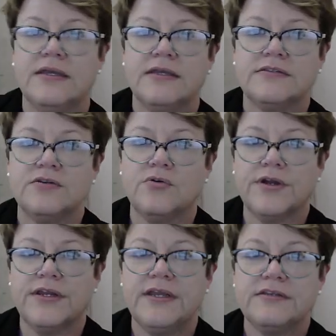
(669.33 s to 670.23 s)
It's an
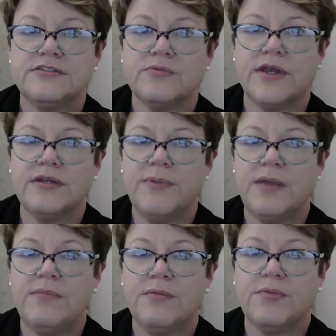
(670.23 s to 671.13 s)
organelle surrounded by
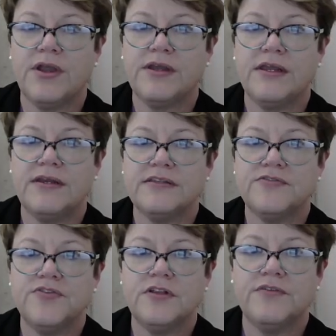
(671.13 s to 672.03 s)
membrane, and it's
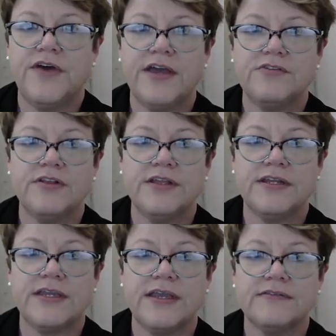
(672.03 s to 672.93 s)
full of
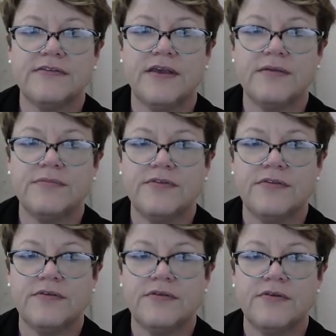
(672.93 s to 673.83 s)
hydrolytic
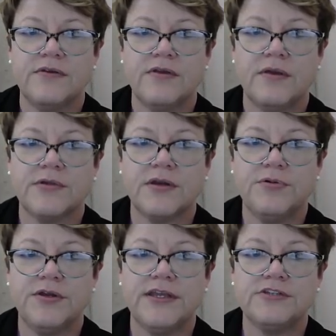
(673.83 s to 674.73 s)
enzymes. I'm going to
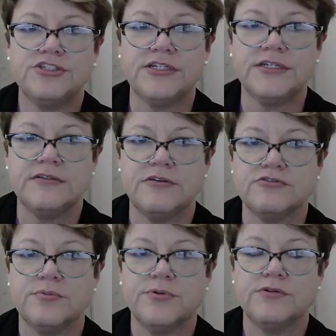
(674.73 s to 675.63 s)
put HE.
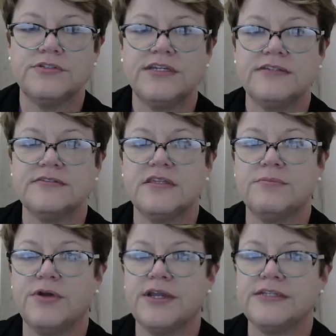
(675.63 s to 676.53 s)
Those are proteins
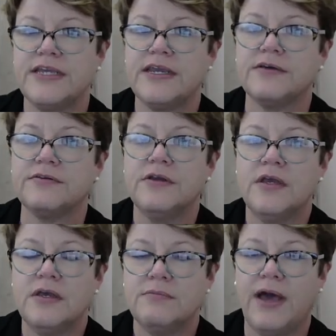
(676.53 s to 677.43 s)
that break down
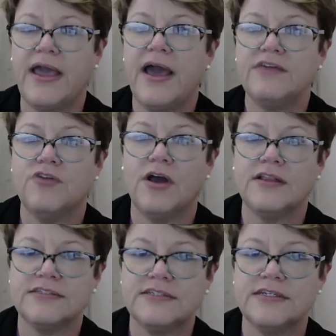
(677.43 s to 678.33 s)
by
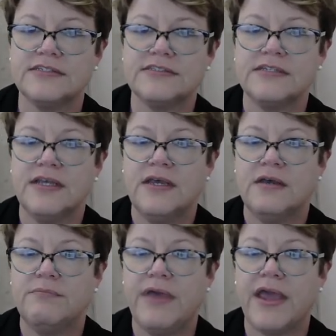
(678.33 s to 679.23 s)
hydrolysis
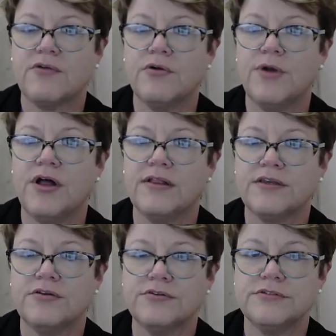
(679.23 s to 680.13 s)

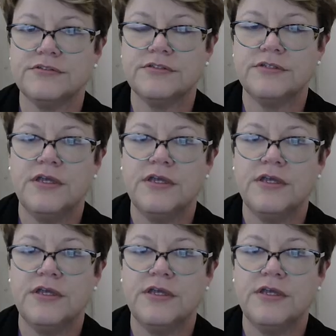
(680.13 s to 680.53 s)
macromolecules.